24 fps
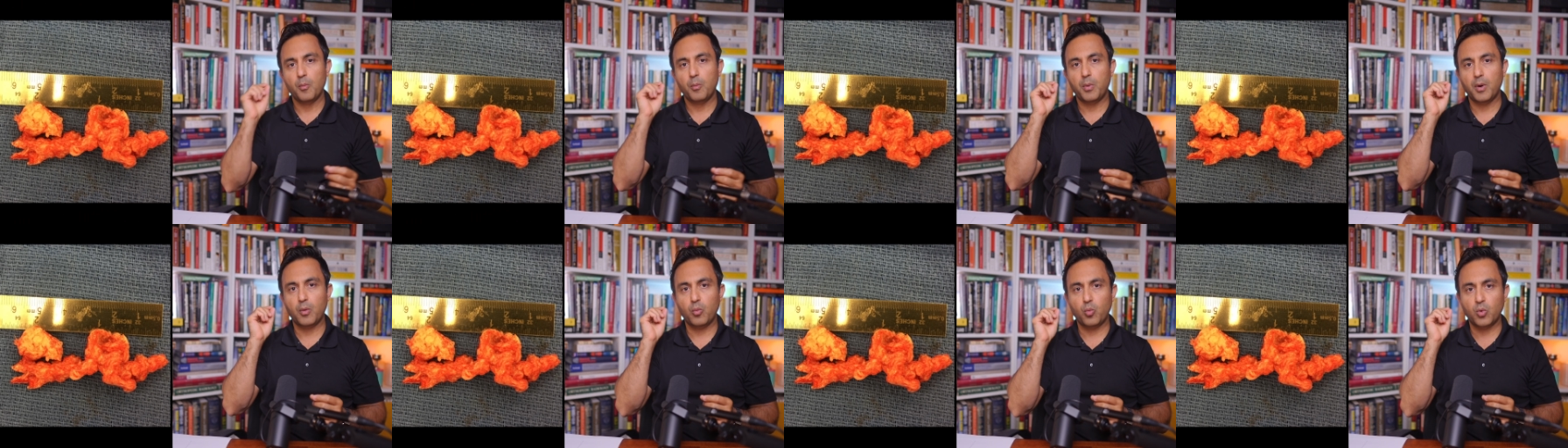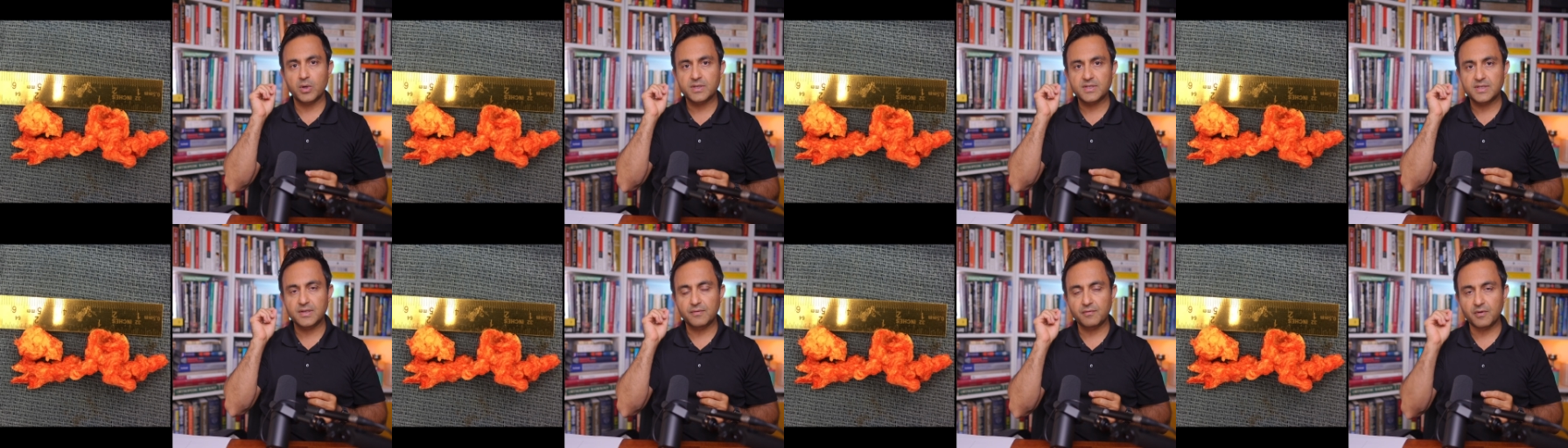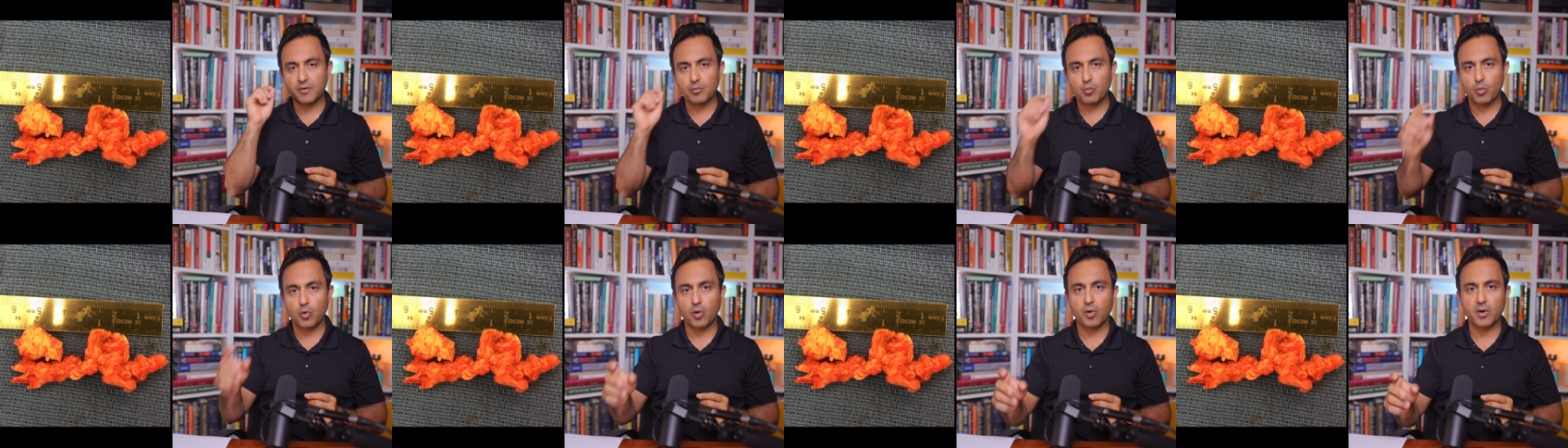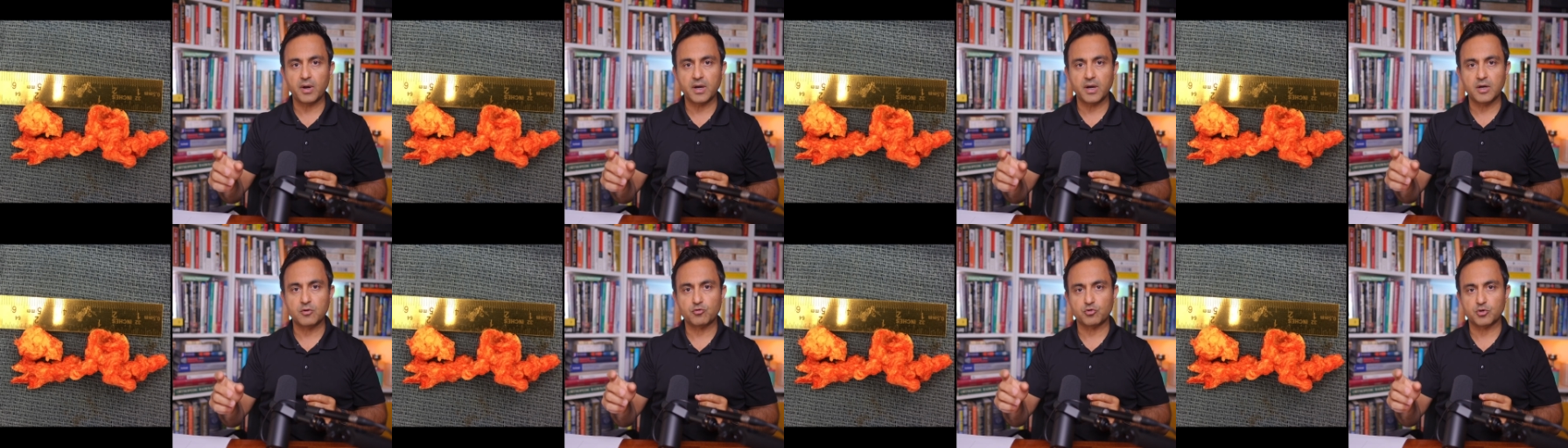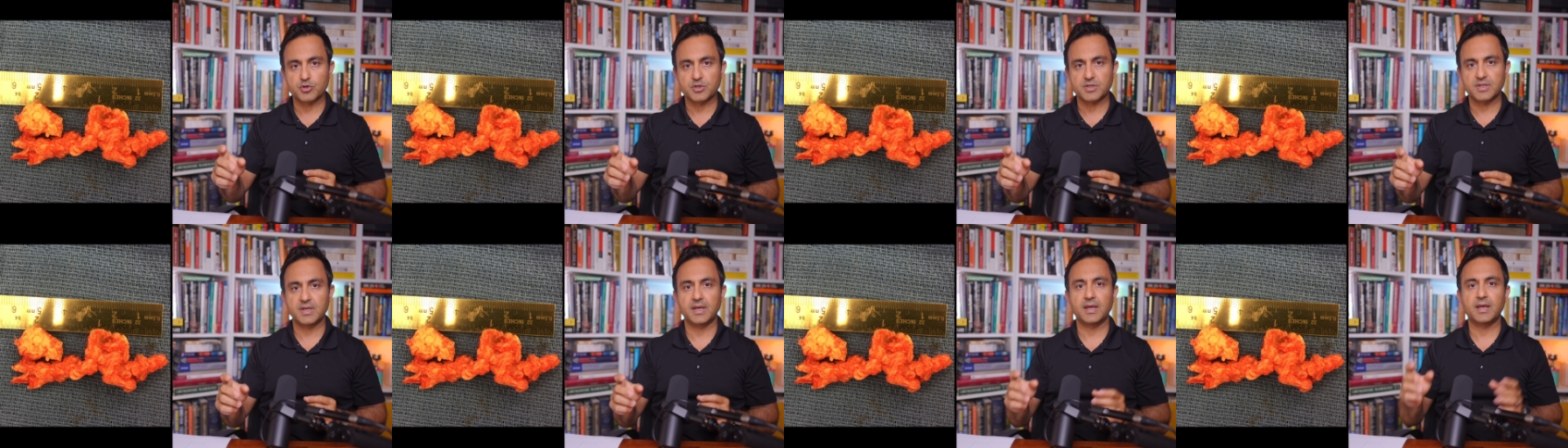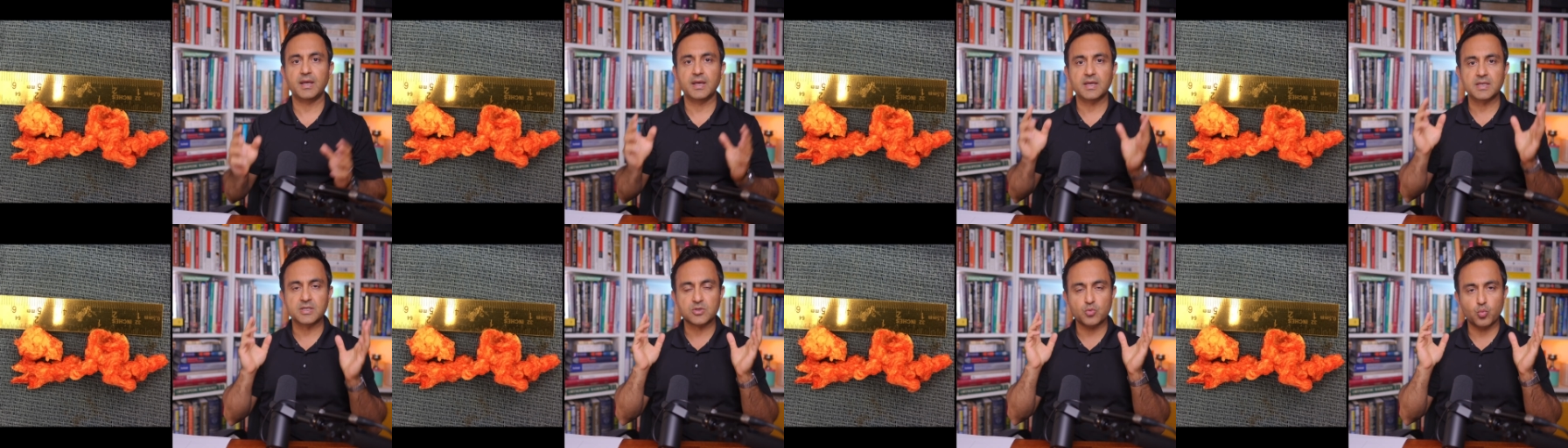But what's even more
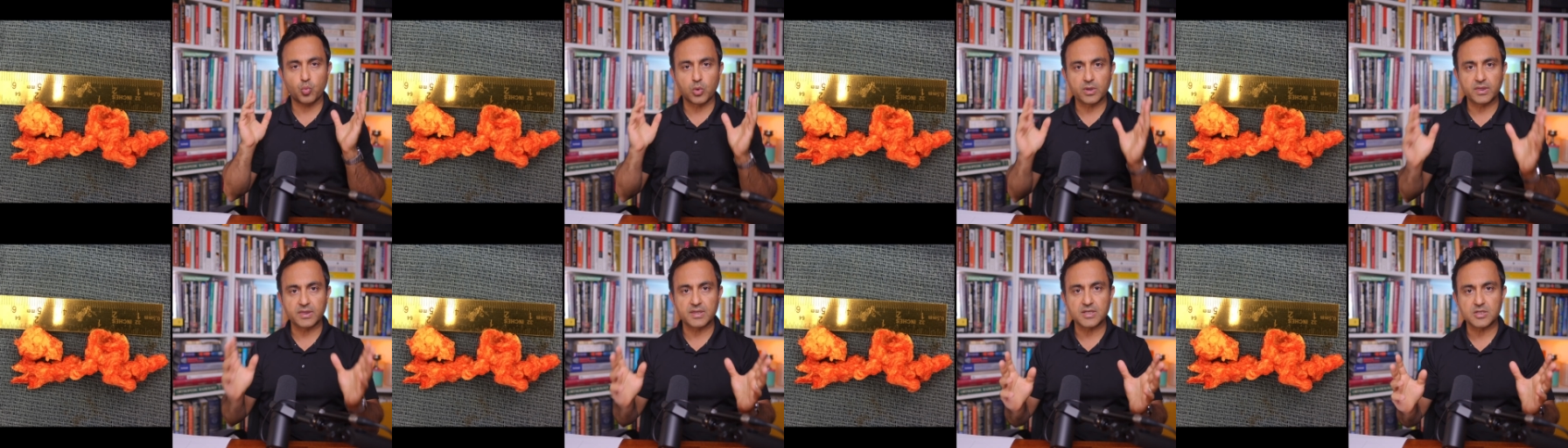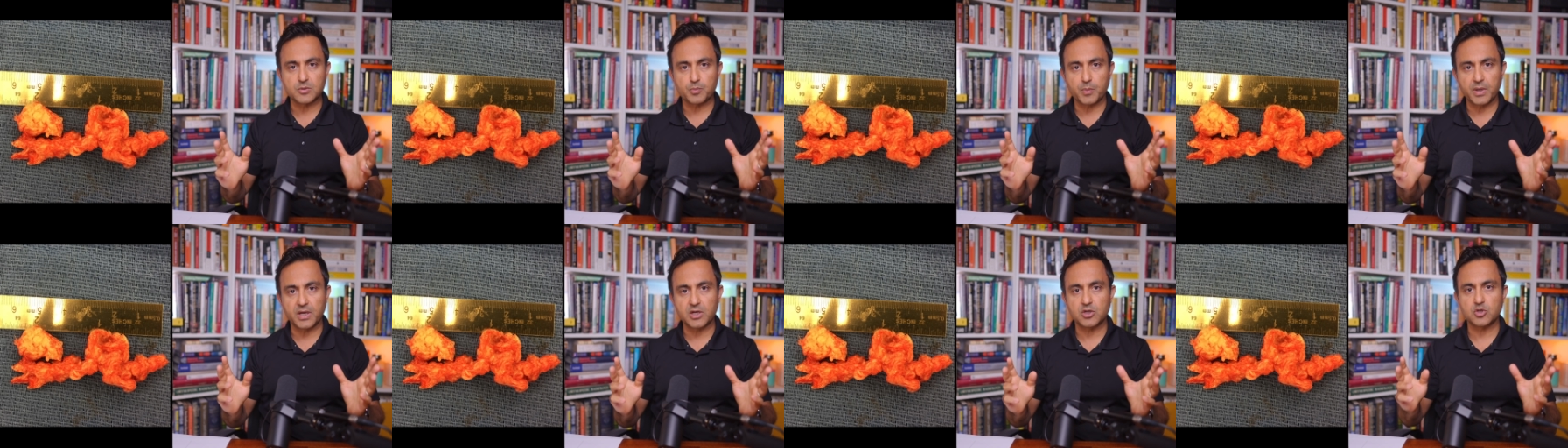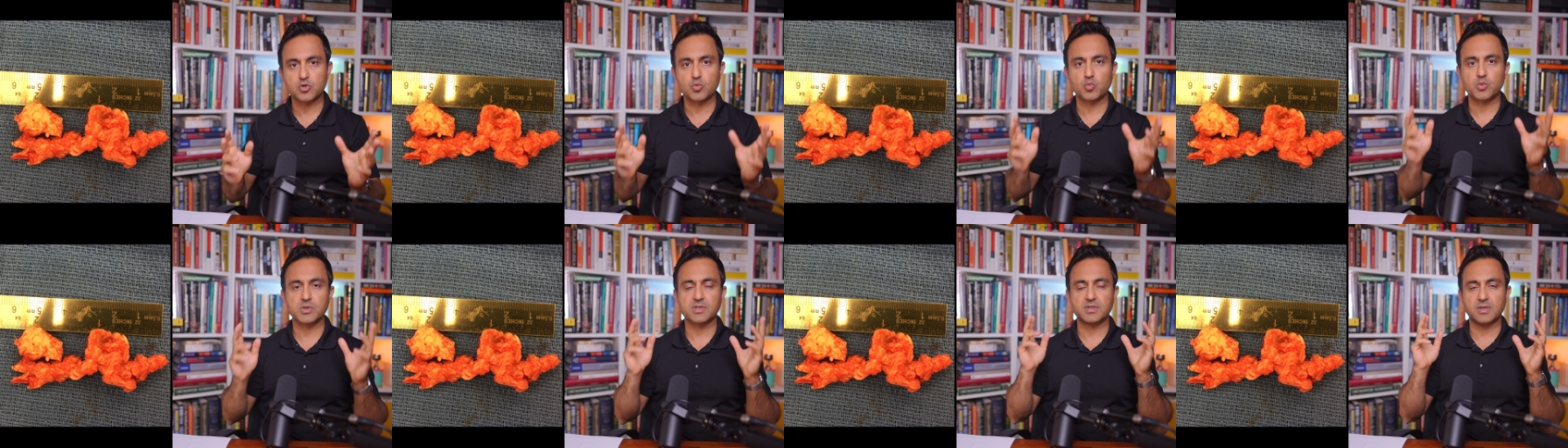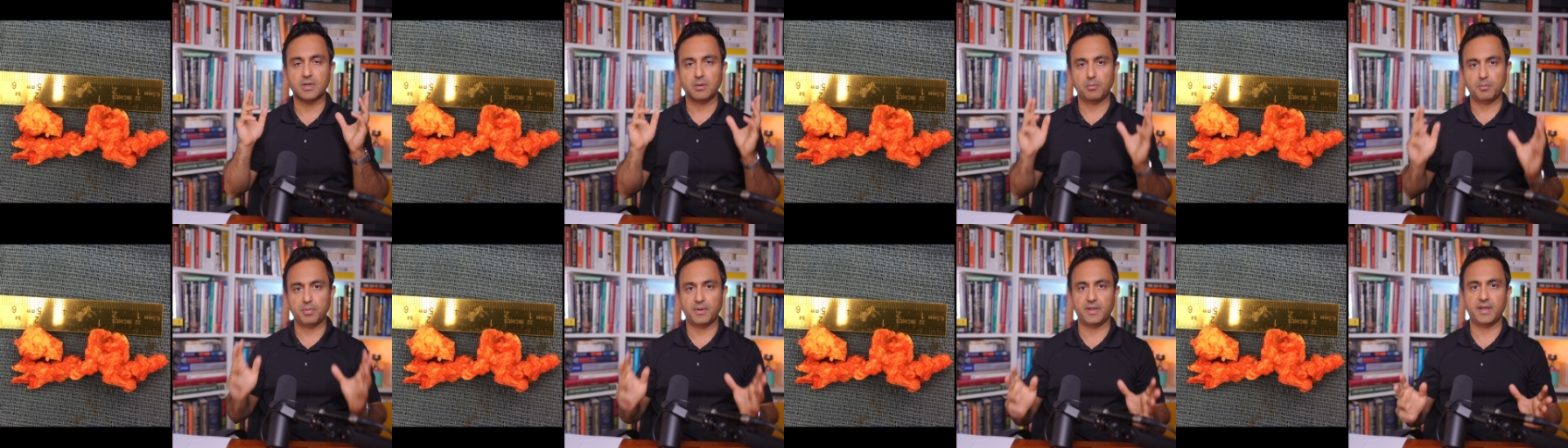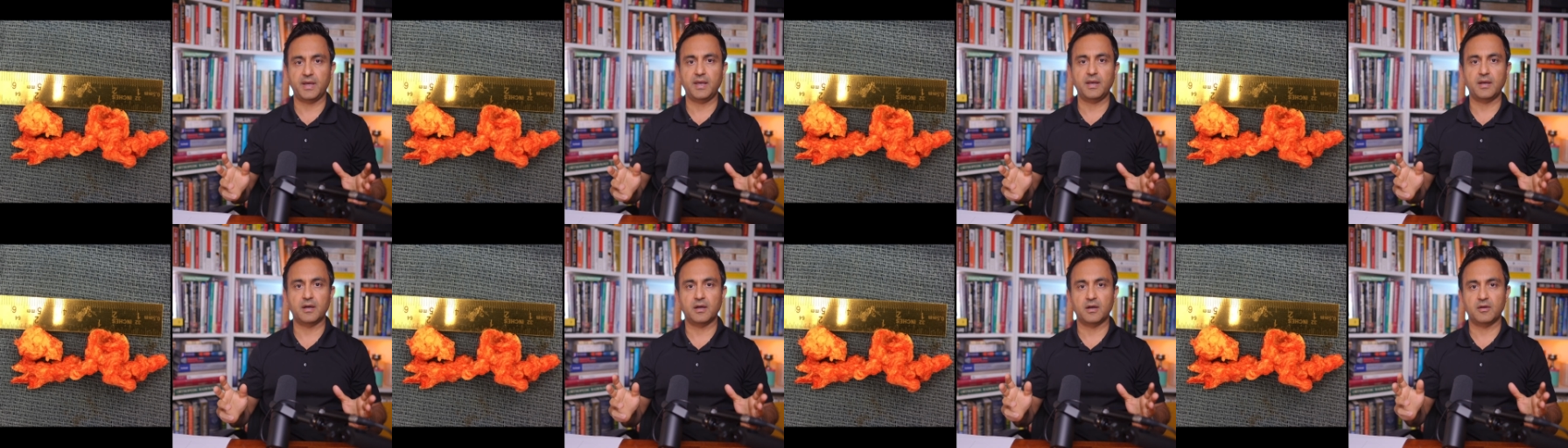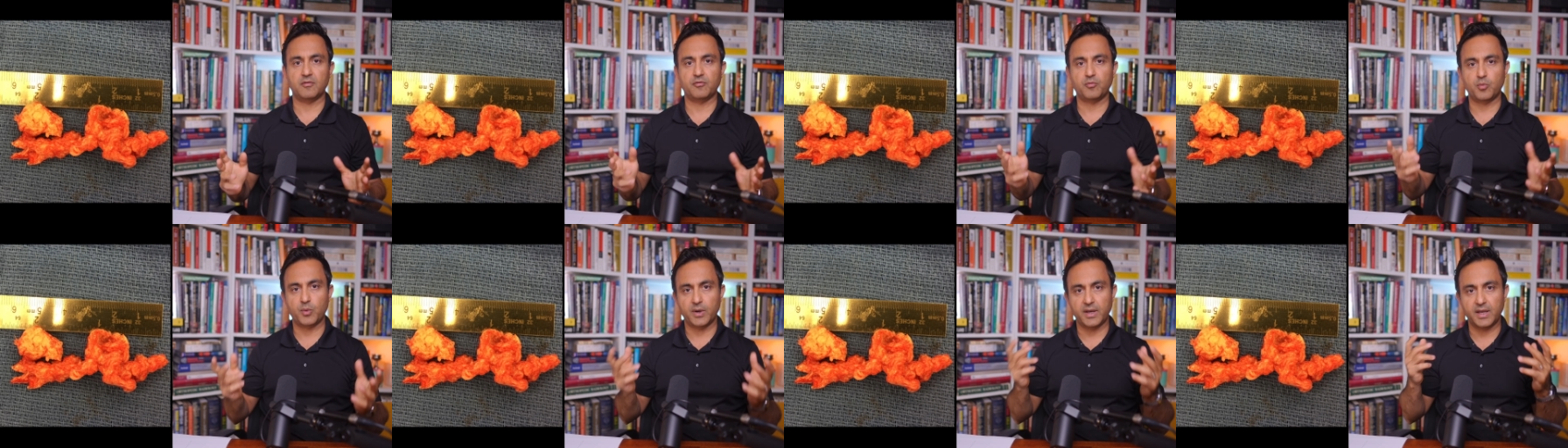interesting is what this patient was complaining
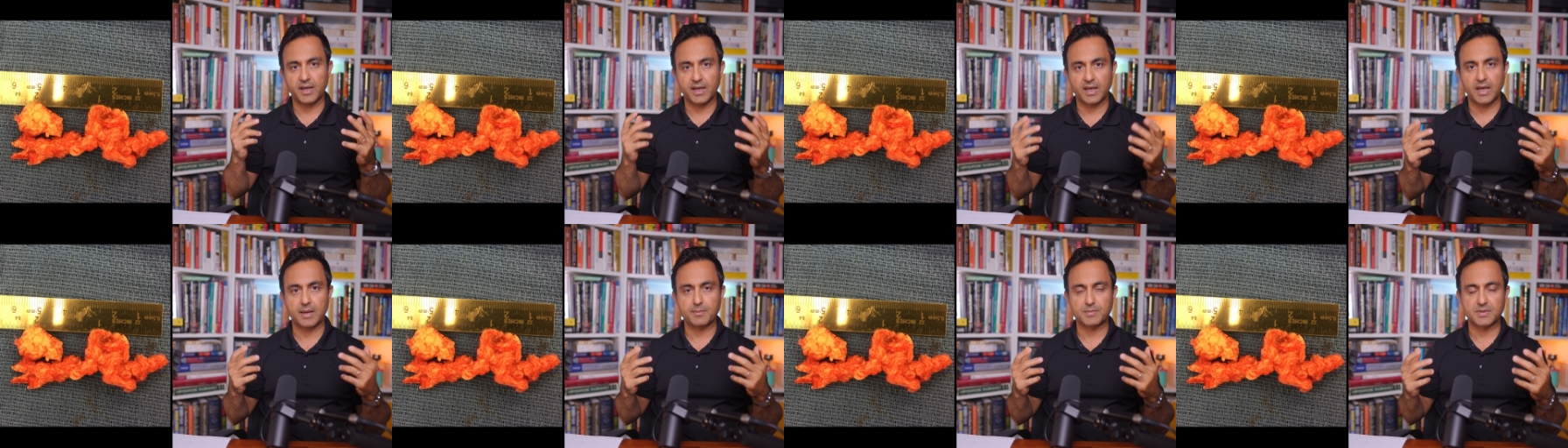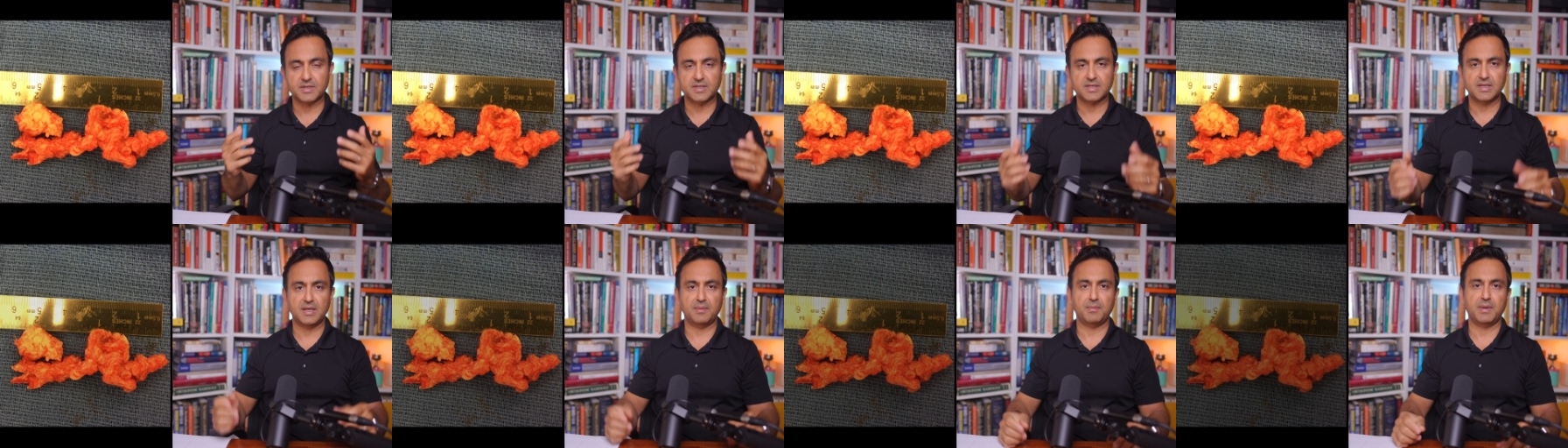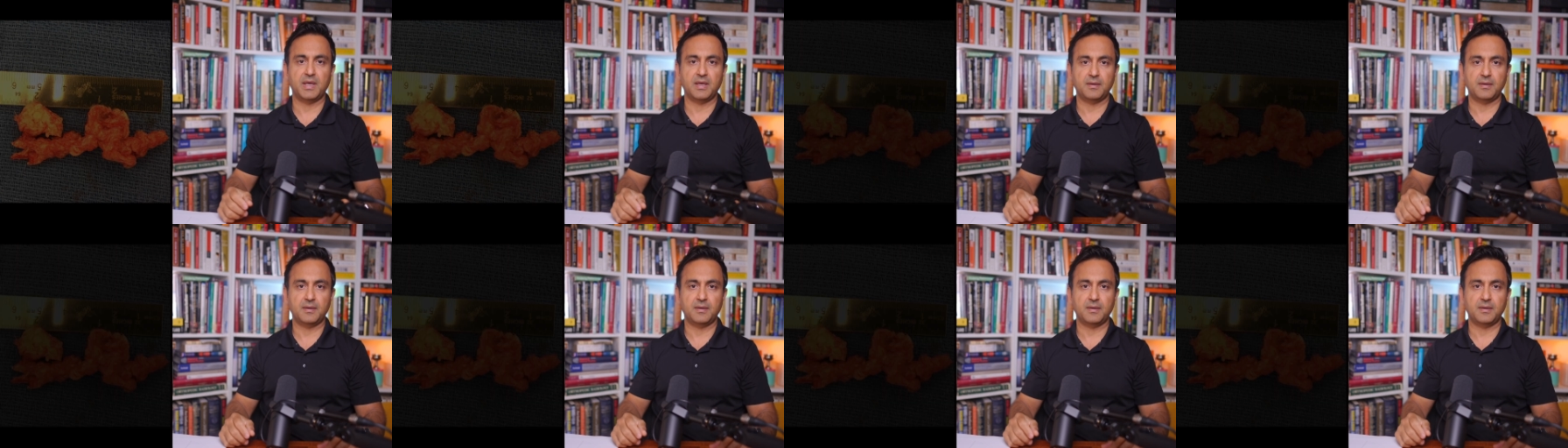of when he came to see